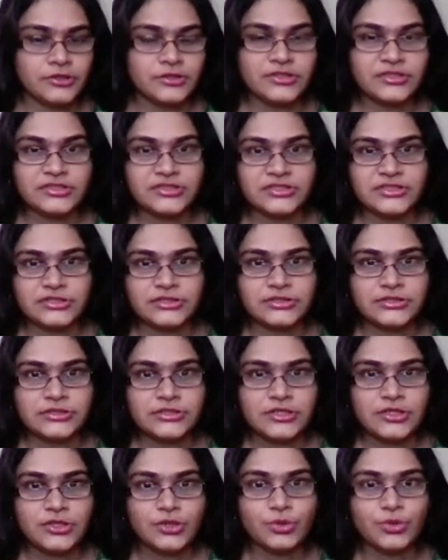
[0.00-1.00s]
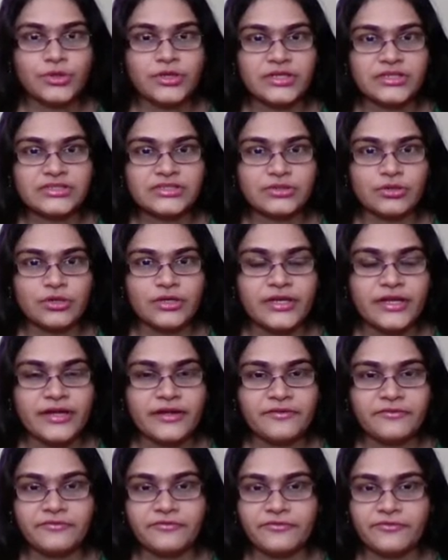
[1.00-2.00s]
This rook does not
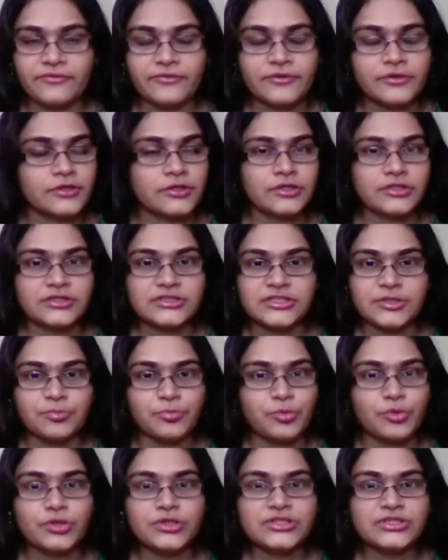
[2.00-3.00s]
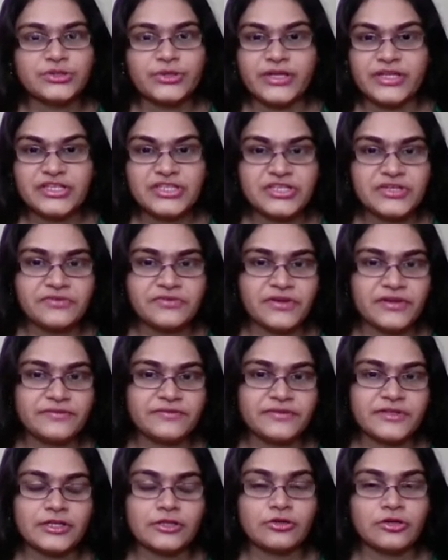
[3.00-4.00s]
have a support, so at g5
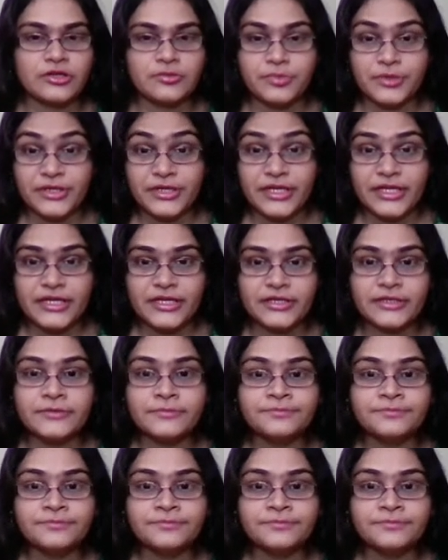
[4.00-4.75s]
cannot be taken.